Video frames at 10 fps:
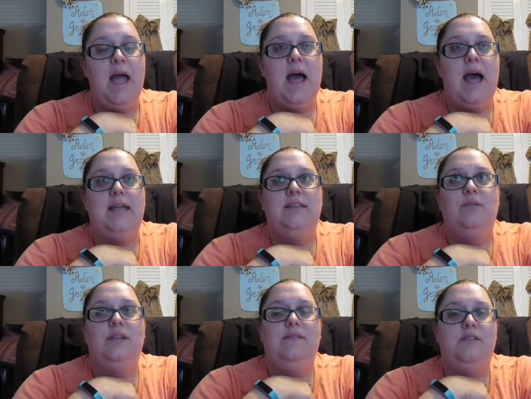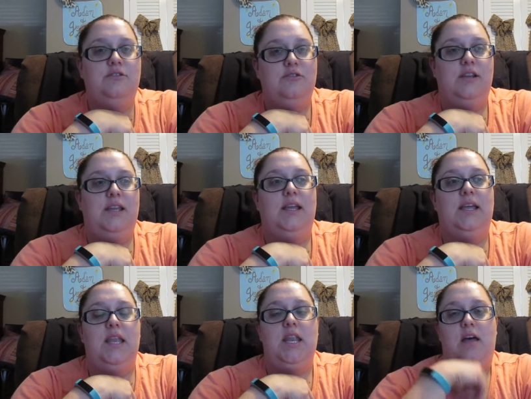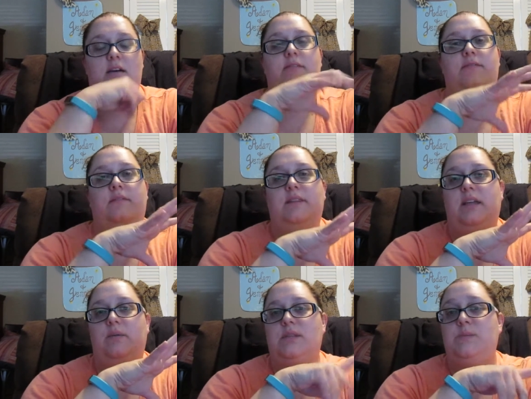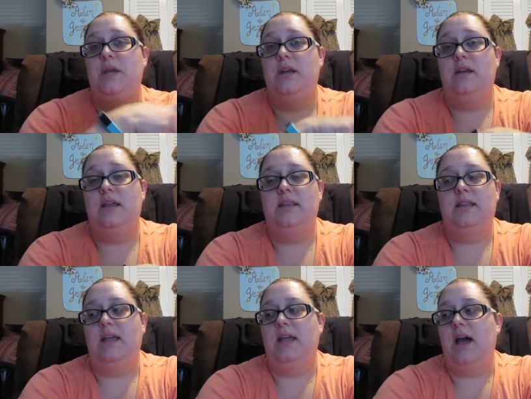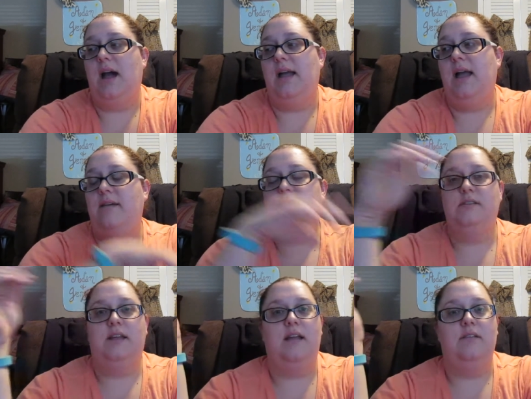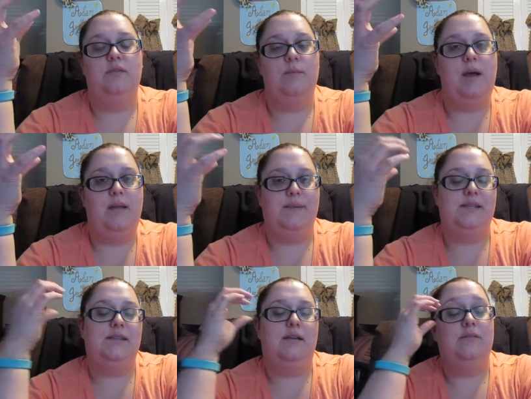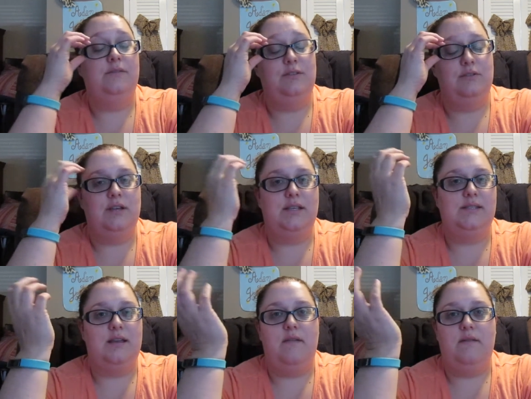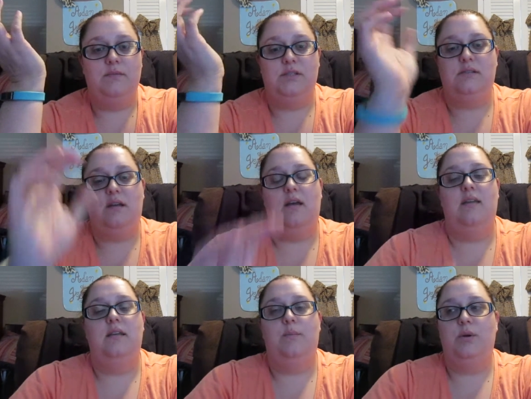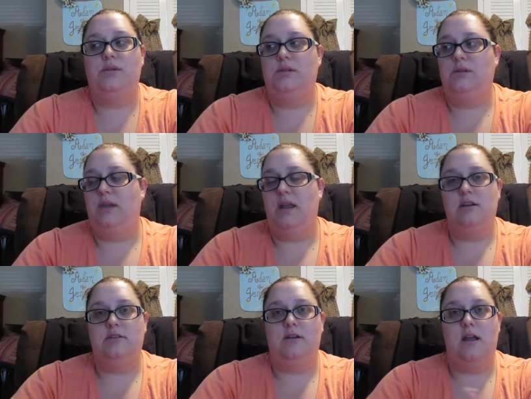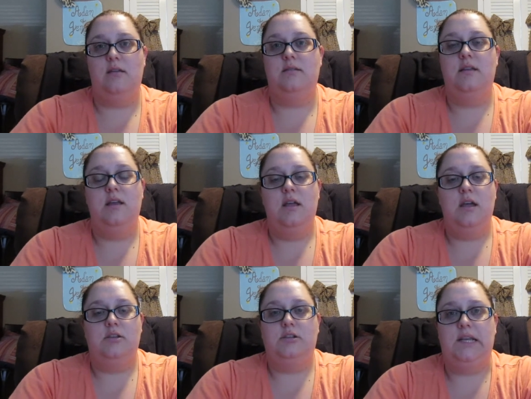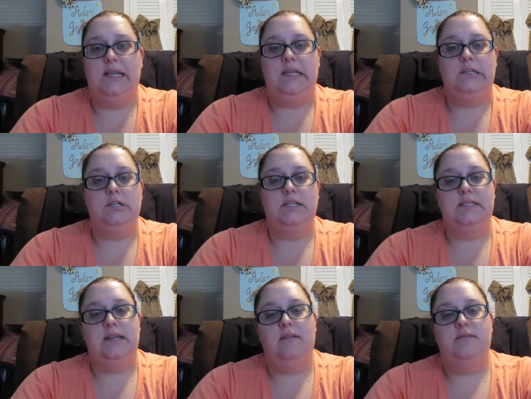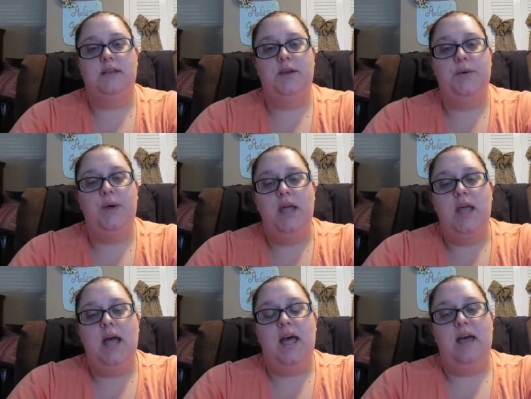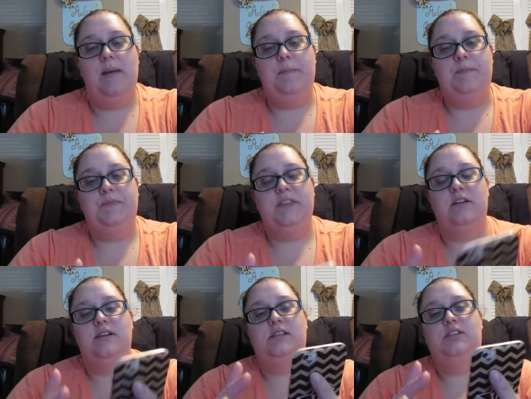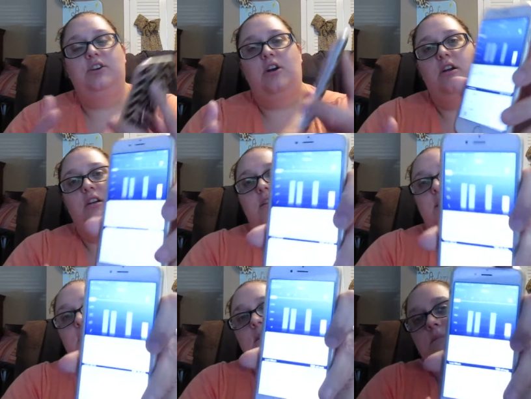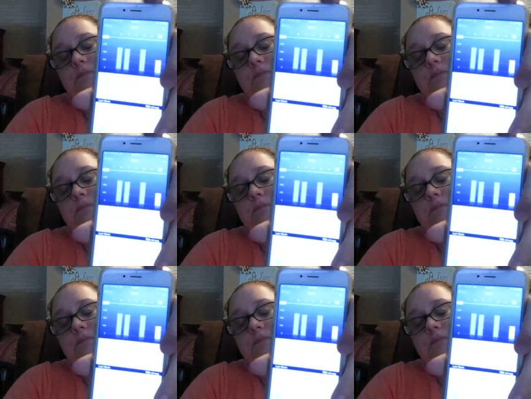I don't even drink enough liquids, period. Like, I have to kind of remind myself to drink stuff. I'm just not a person who carries around a drink and drinks stuff. So there is a chart on here.